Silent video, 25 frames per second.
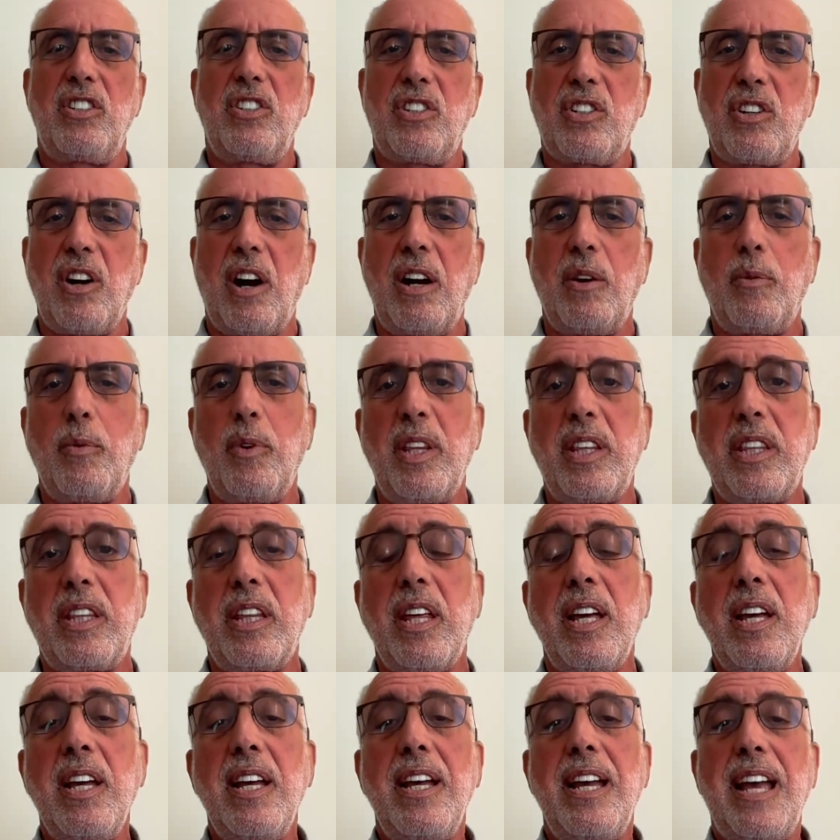Start with
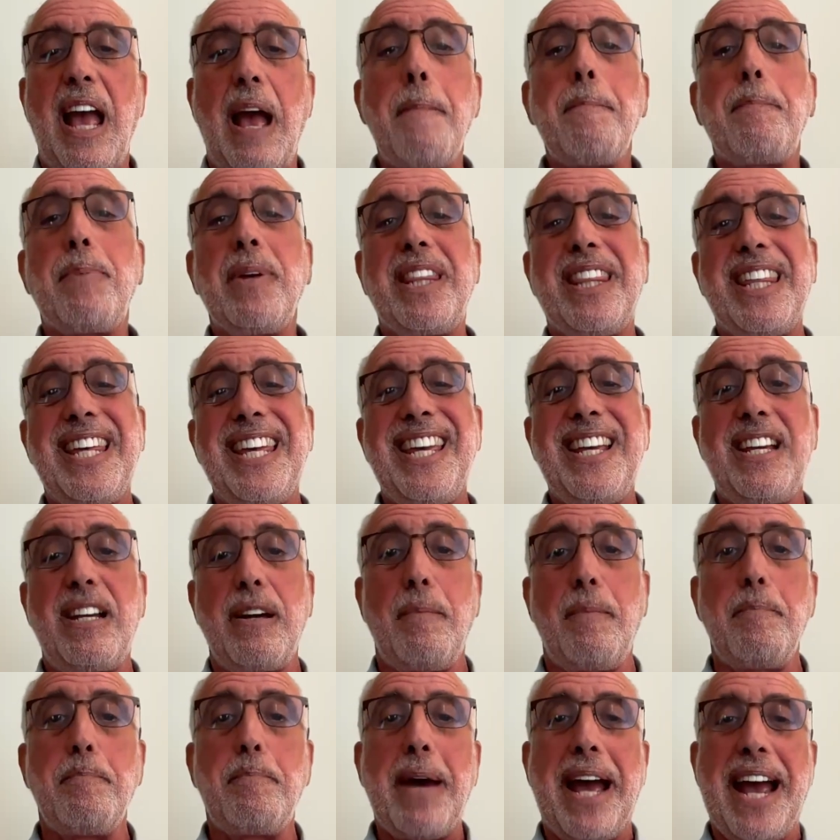empathy,
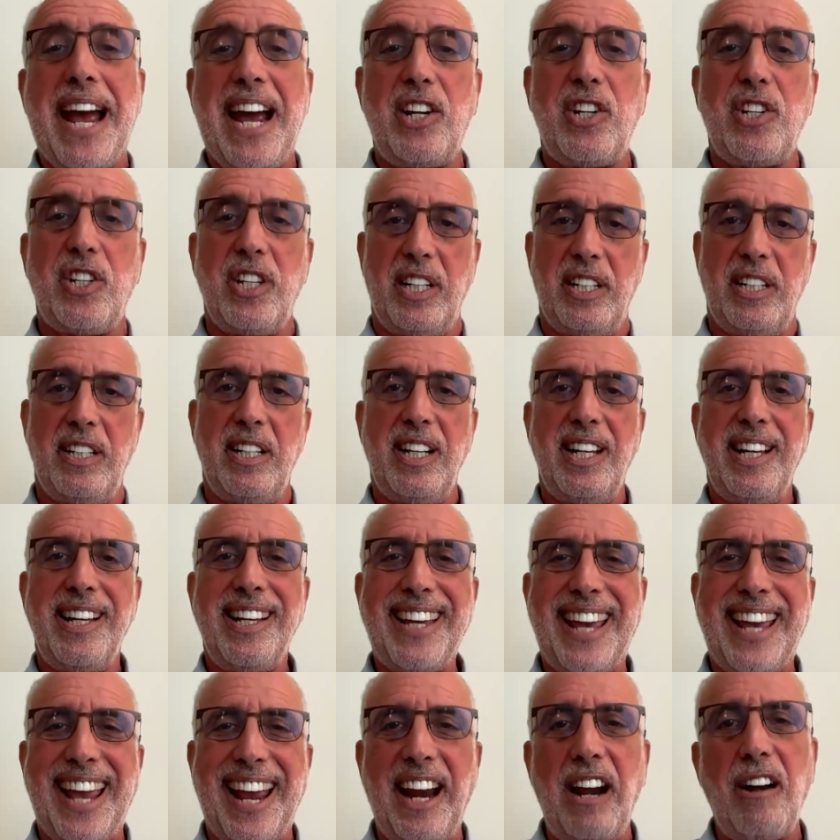compassion,
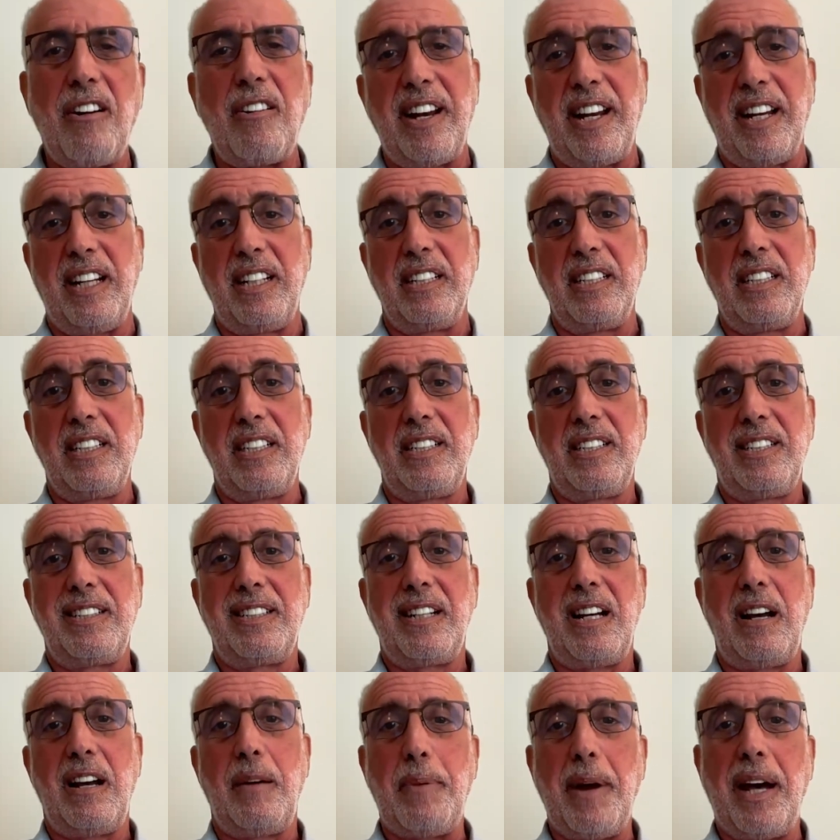caring
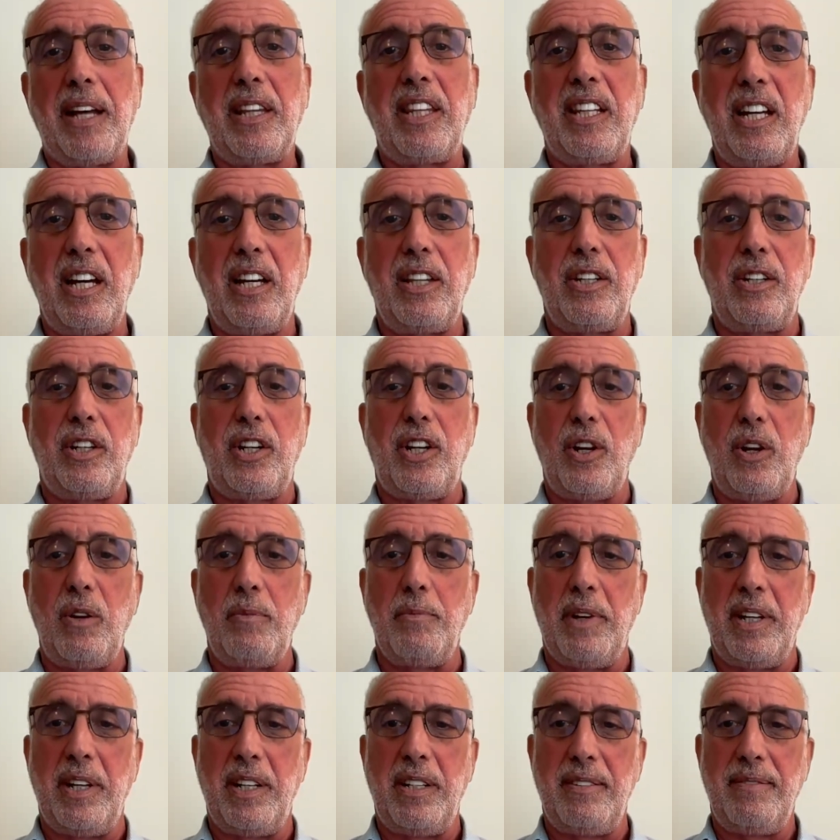about the other
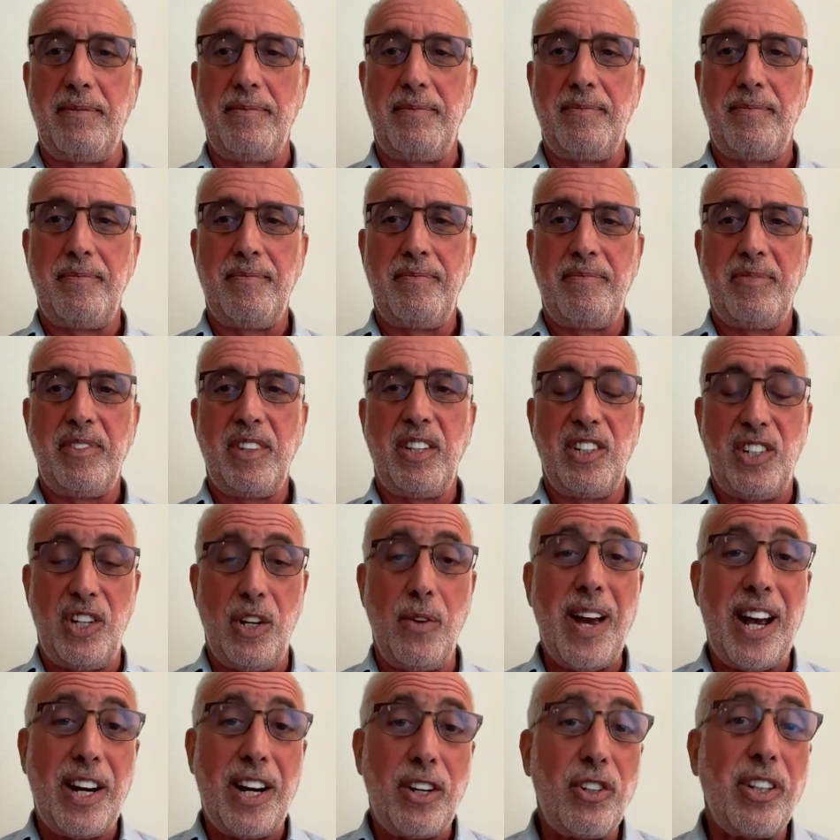human. Do you
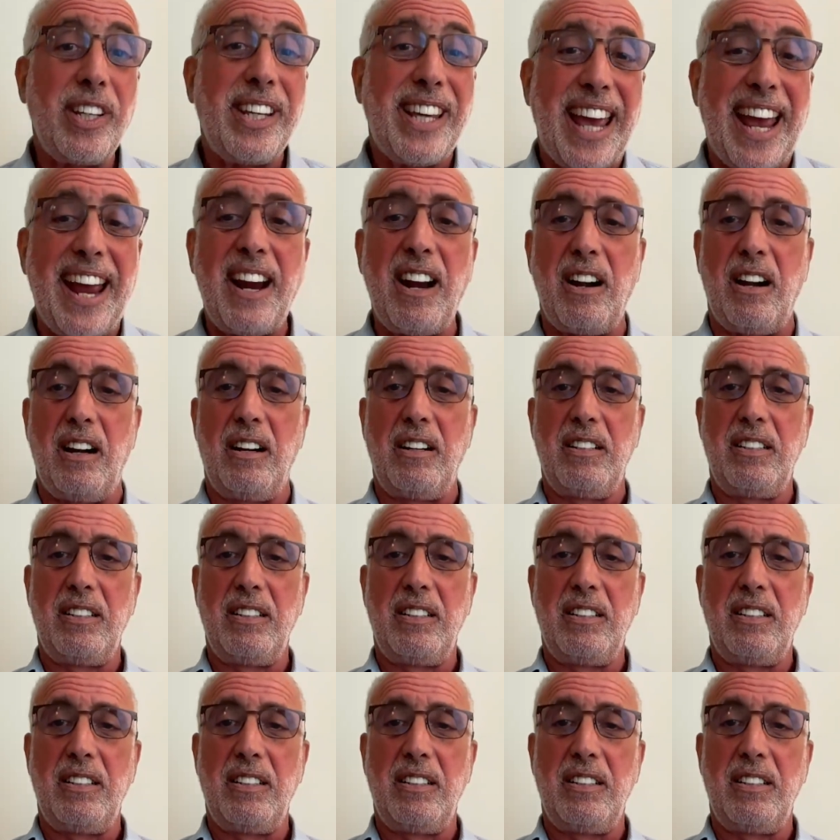actually care?